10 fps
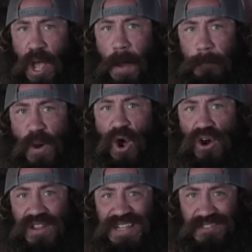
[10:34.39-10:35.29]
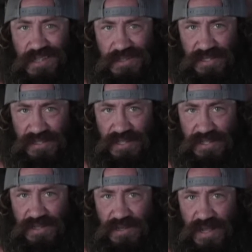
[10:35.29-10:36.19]
I'm part of that
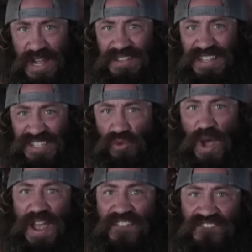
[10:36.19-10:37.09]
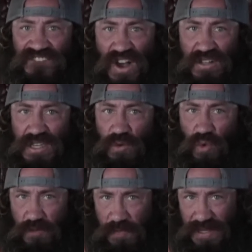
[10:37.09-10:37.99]
statistic. This is why I fucking
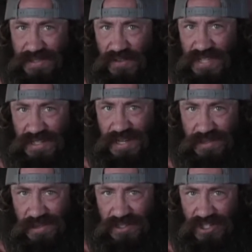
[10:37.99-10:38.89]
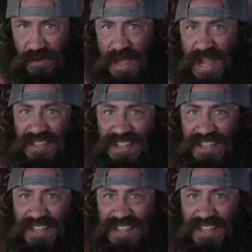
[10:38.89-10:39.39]
work myself to death in the gym.